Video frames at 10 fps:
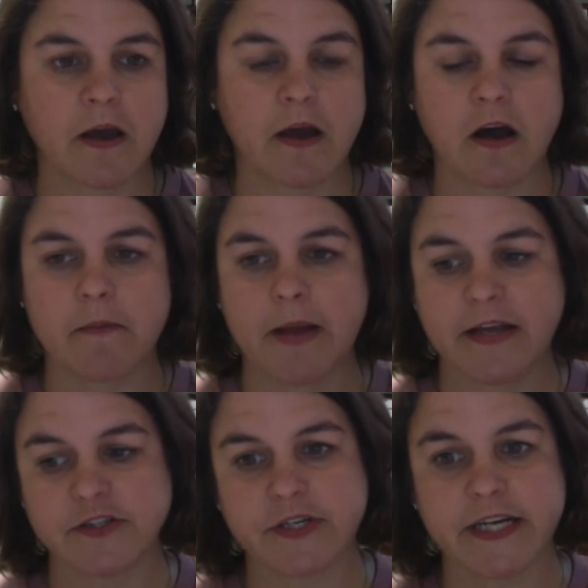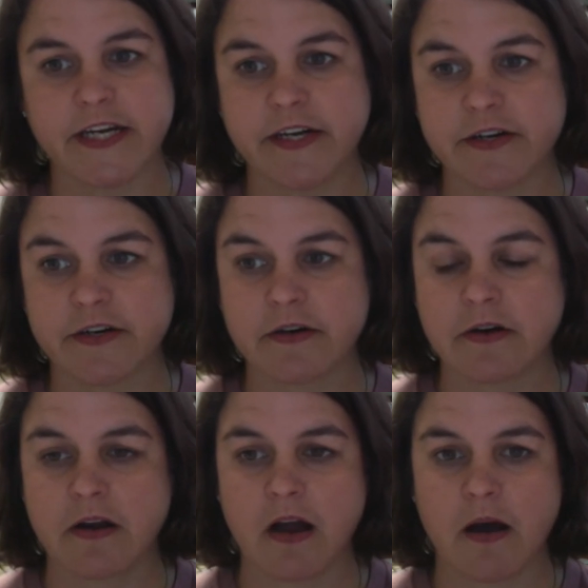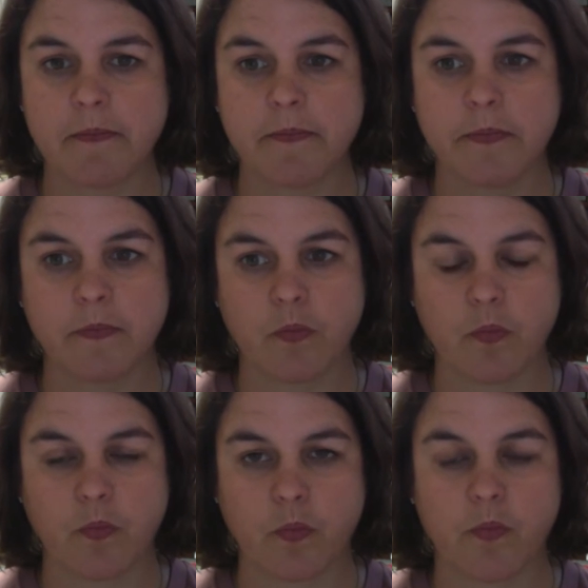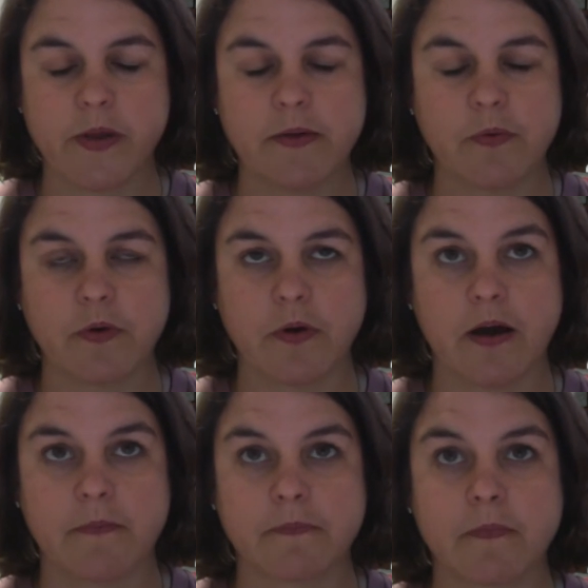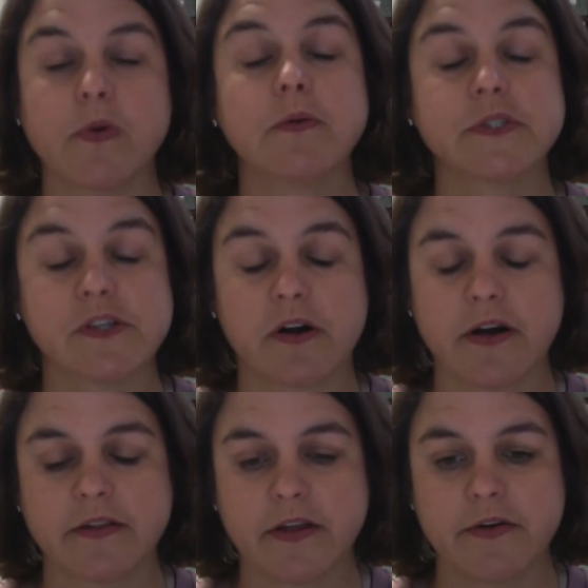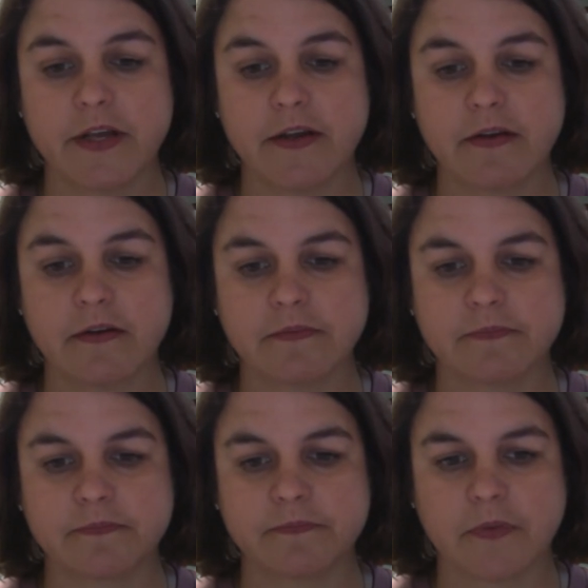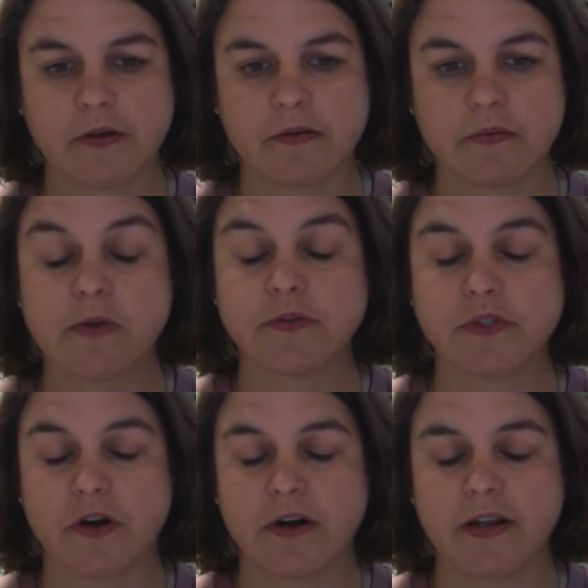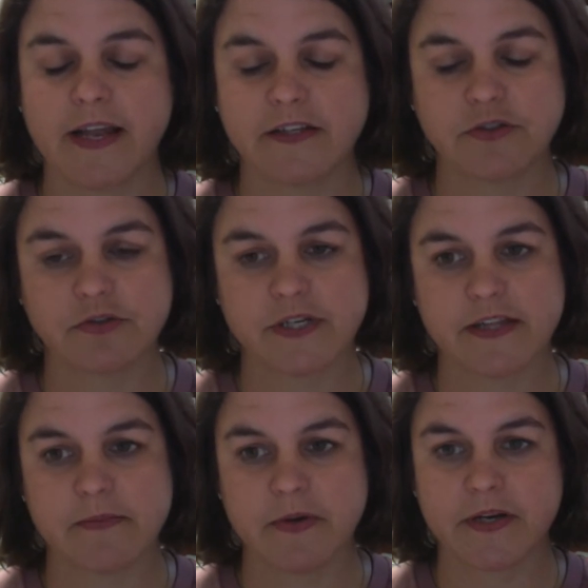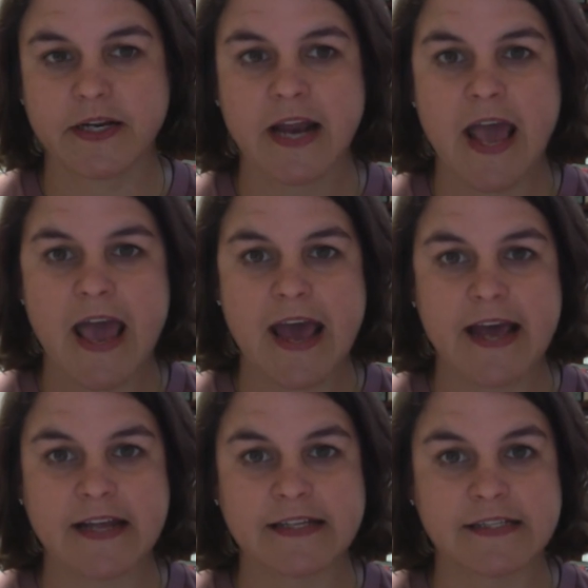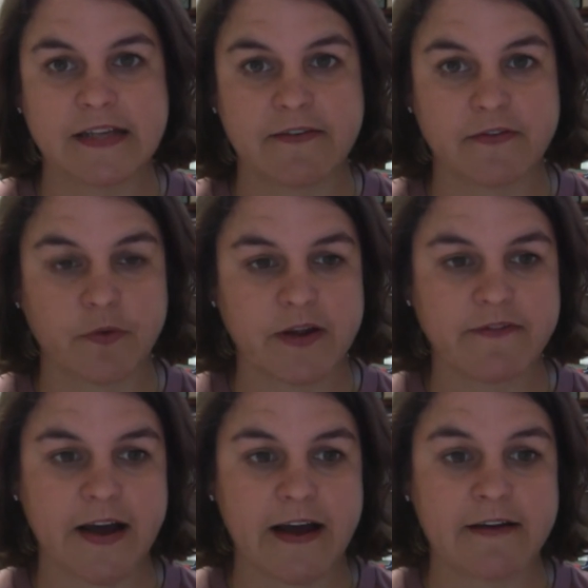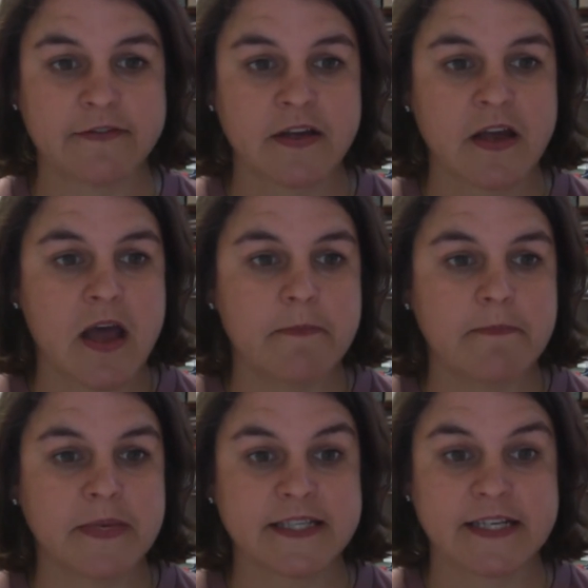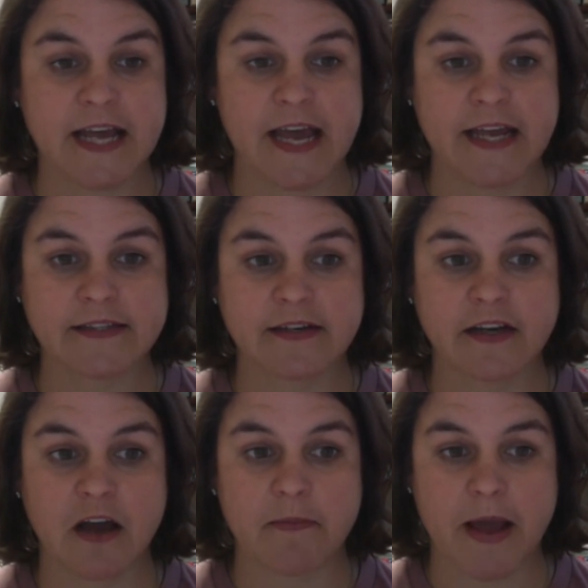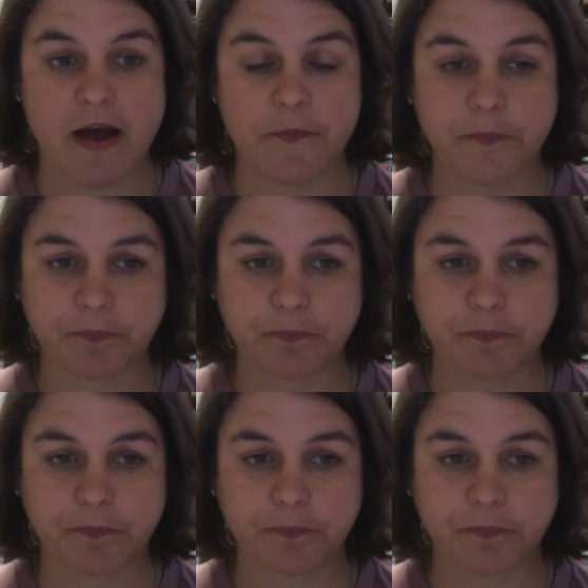As you get here, we will start unloading. We will start letting children in the building at 7:45. Miss Danae is going to come out